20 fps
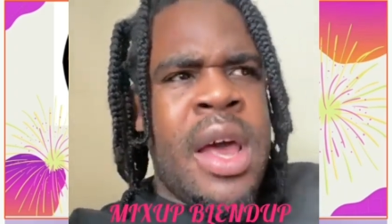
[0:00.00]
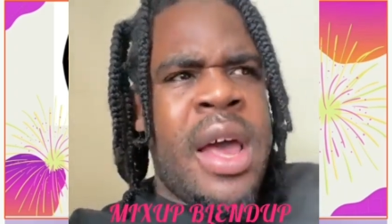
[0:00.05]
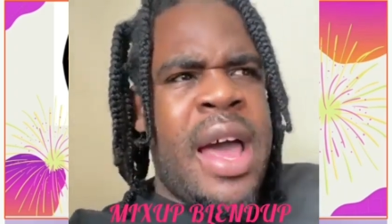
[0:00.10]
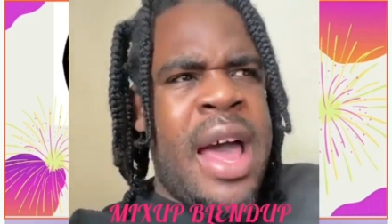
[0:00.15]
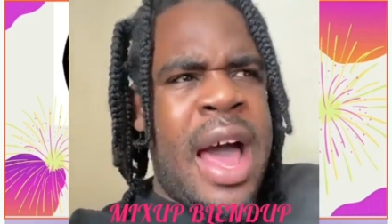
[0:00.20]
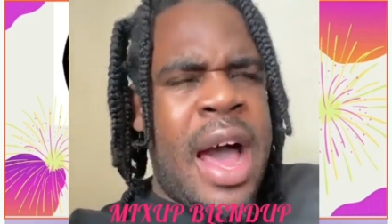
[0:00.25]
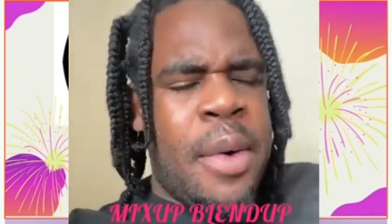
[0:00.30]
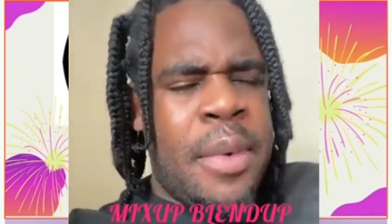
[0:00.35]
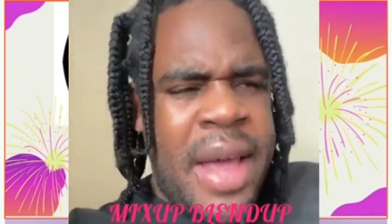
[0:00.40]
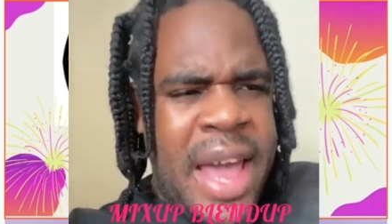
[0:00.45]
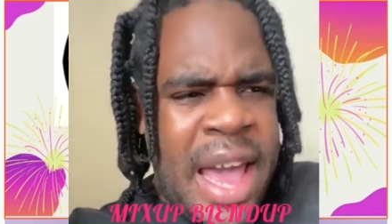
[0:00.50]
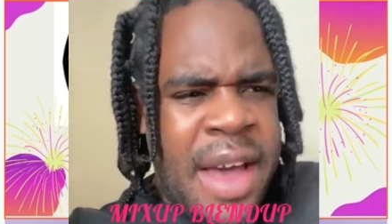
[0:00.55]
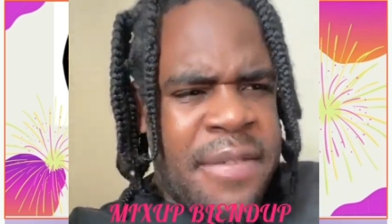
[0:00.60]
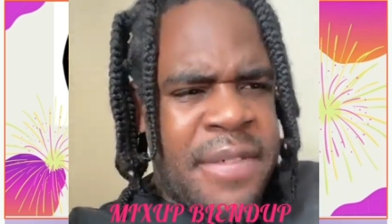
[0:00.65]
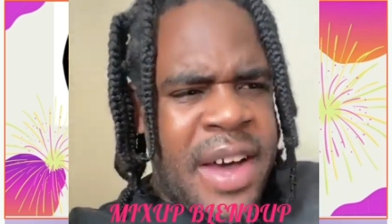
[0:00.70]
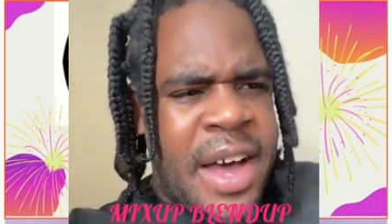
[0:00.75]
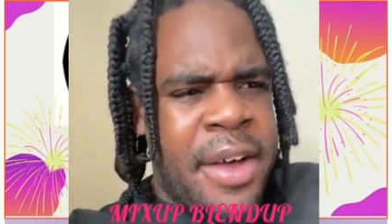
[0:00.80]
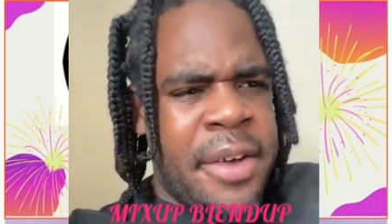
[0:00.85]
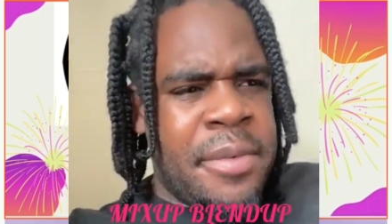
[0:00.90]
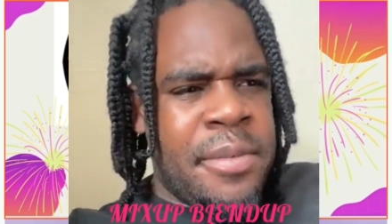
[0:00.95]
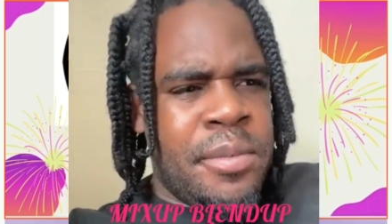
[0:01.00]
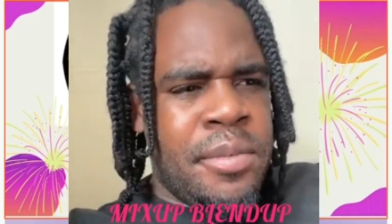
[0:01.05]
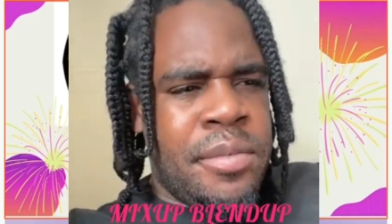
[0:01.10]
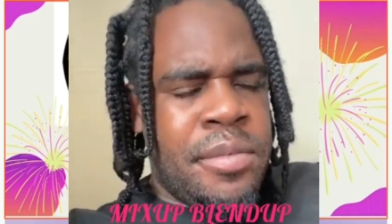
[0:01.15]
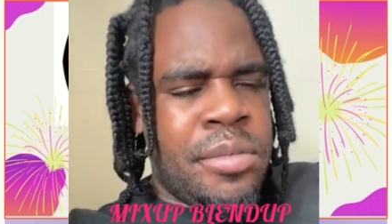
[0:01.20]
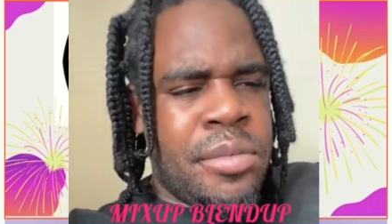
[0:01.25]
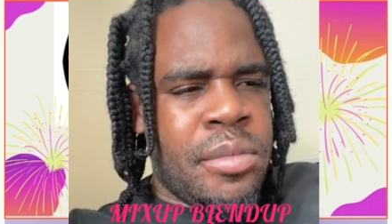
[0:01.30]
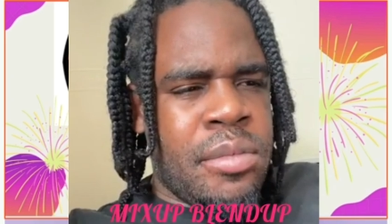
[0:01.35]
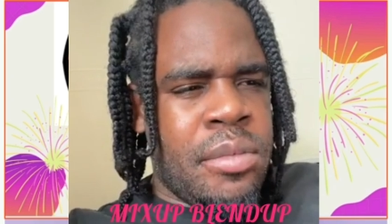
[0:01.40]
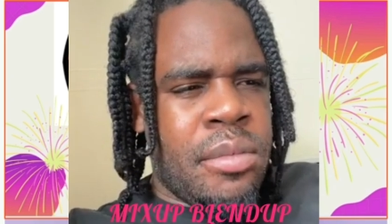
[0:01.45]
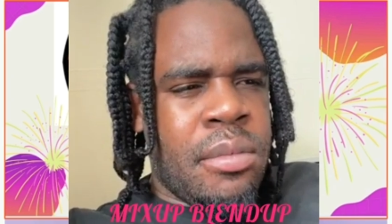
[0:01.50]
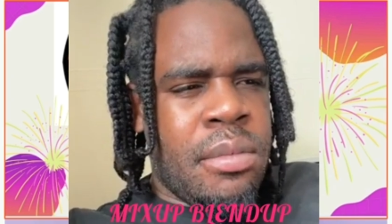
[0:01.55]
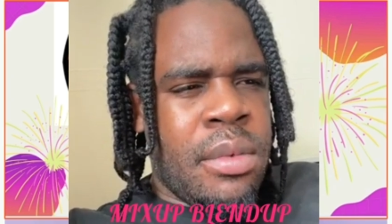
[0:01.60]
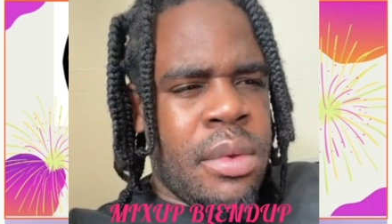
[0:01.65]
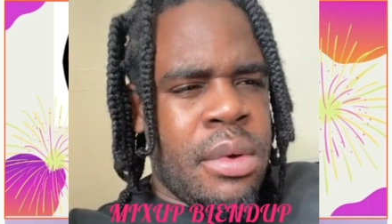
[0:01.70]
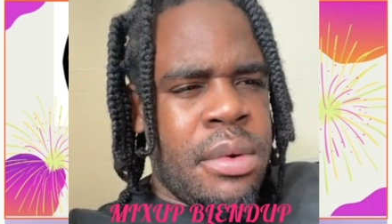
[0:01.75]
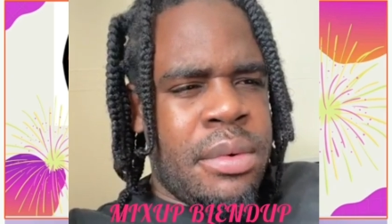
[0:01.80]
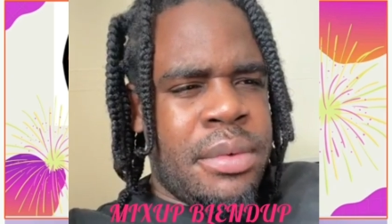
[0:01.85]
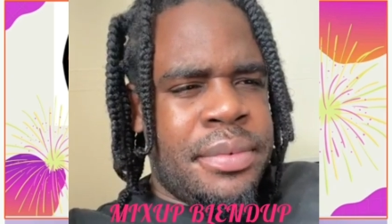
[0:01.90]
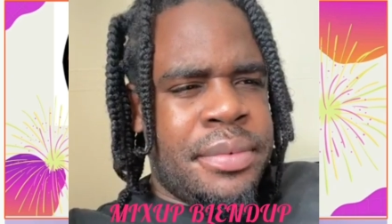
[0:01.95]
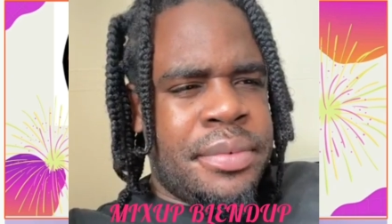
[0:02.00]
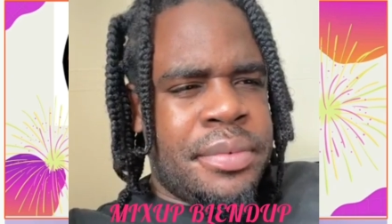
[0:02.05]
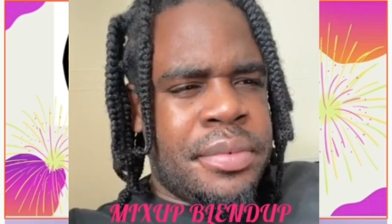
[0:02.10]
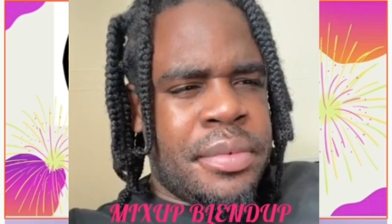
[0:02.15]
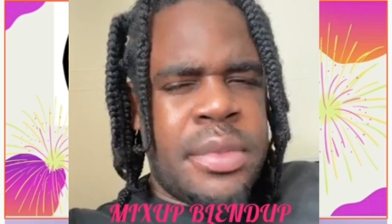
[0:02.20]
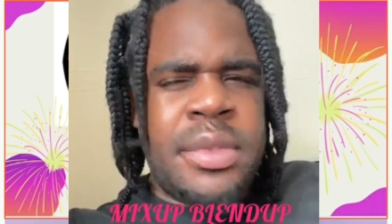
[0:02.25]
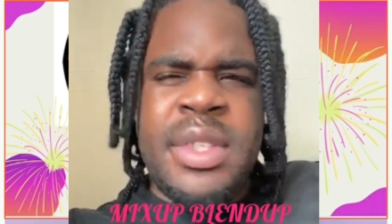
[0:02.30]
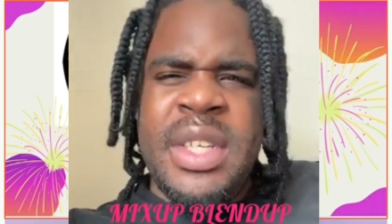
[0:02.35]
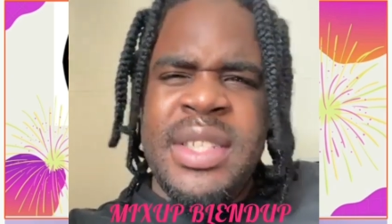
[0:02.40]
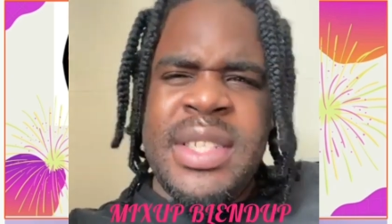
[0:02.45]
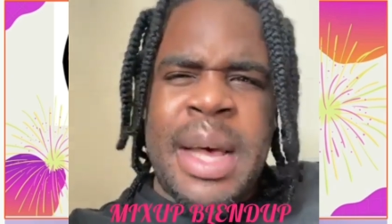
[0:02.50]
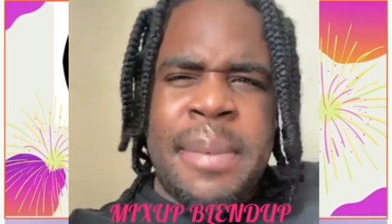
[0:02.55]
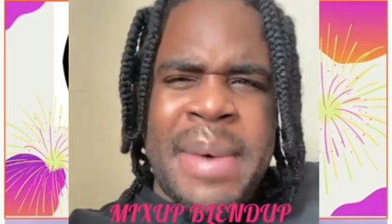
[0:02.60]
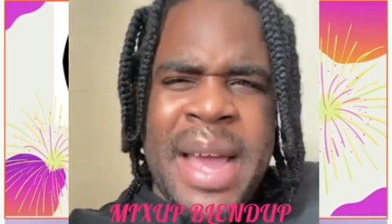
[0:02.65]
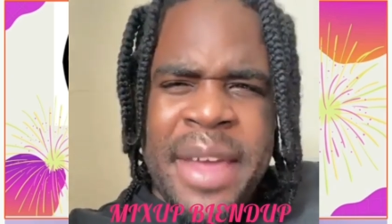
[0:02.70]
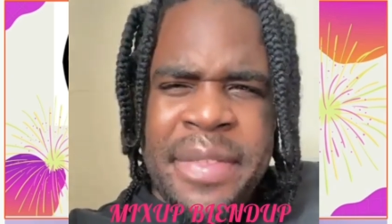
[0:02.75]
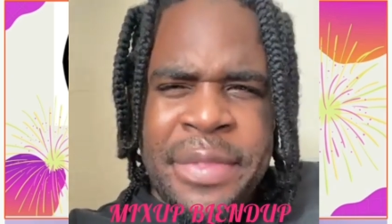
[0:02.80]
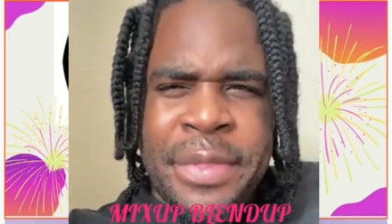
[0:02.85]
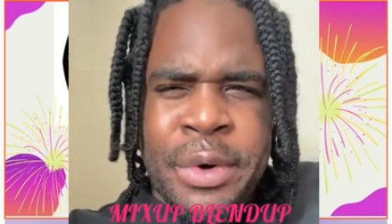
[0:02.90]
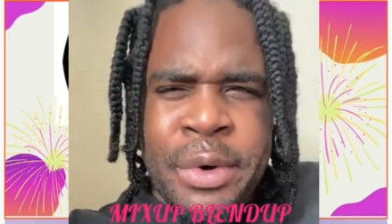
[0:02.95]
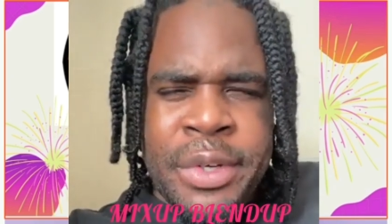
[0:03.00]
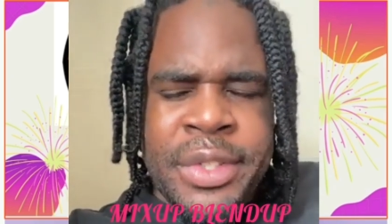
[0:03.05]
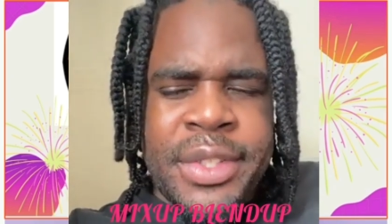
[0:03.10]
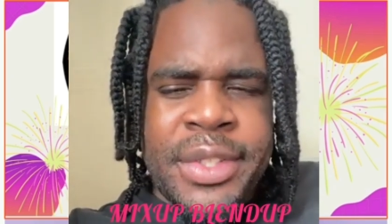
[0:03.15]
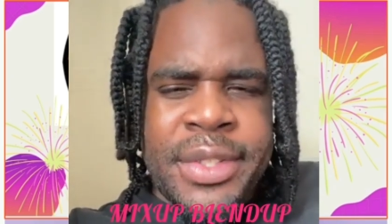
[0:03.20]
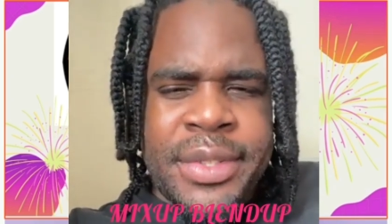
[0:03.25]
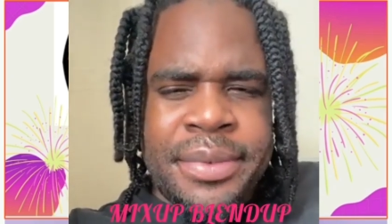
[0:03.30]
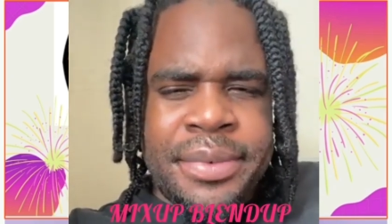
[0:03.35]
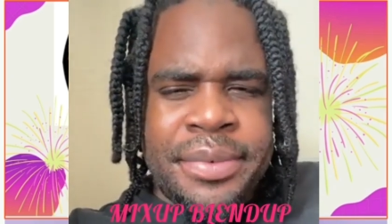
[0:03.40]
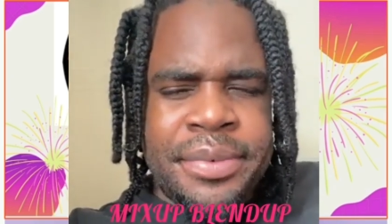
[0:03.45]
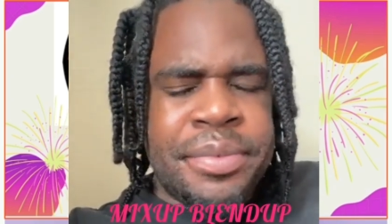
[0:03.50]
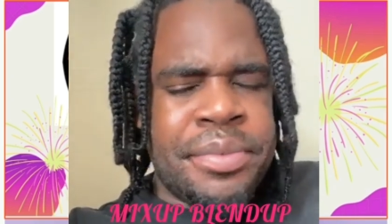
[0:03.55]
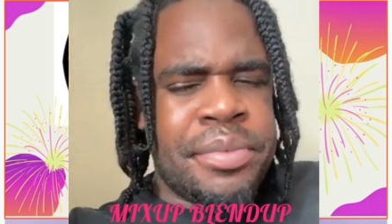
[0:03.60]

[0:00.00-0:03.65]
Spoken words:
However, these are my thoughts.